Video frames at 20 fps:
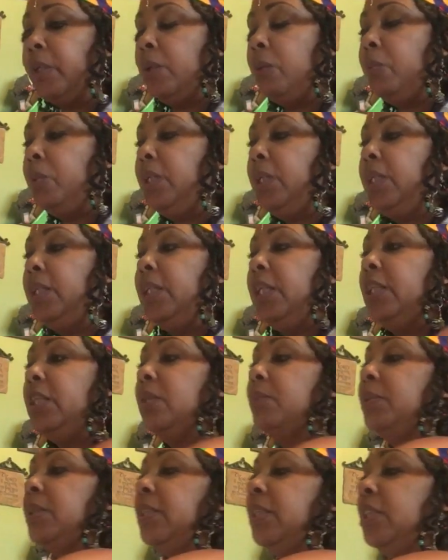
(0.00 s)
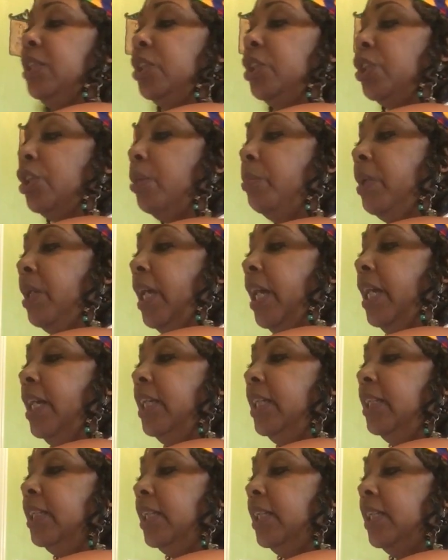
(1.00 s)
We need to get them seeds
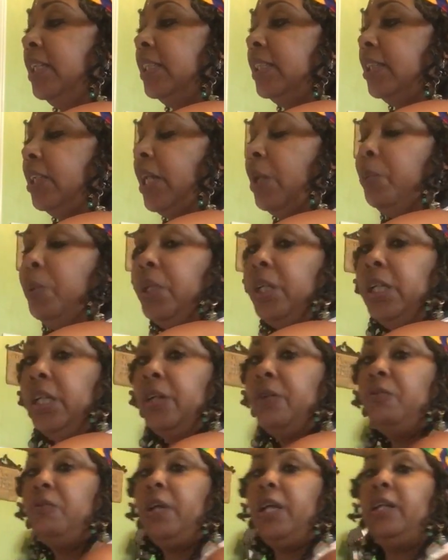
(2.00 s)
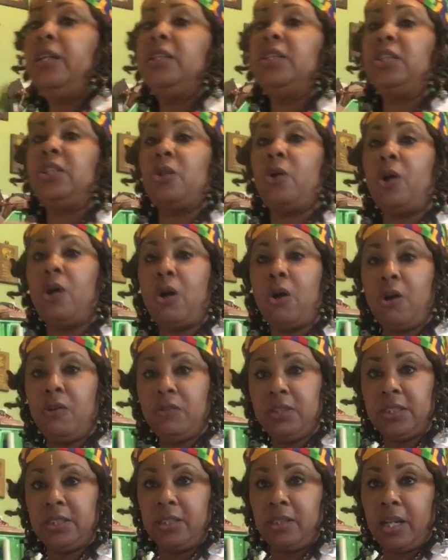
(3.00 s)
germinated so that we can get ready to start
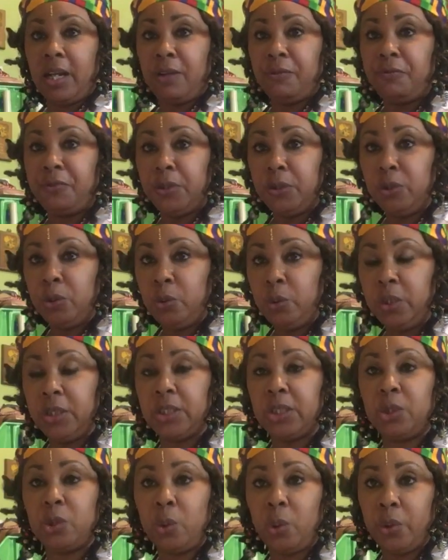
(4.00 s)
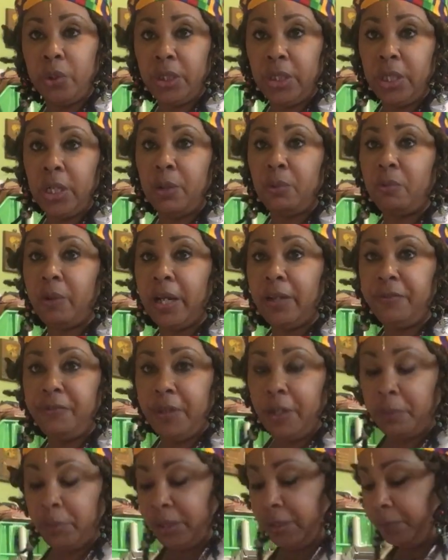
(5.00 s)
harvesting our food and storing it up, right,
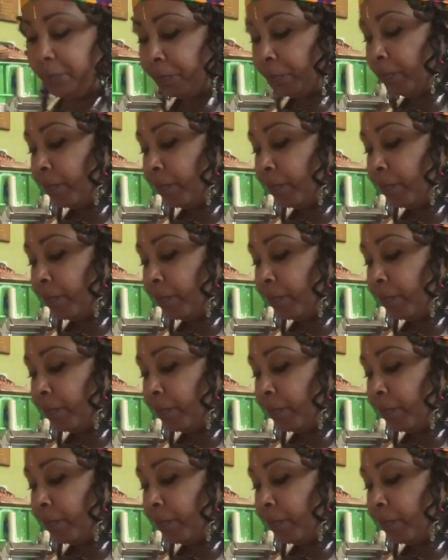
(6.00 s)
family?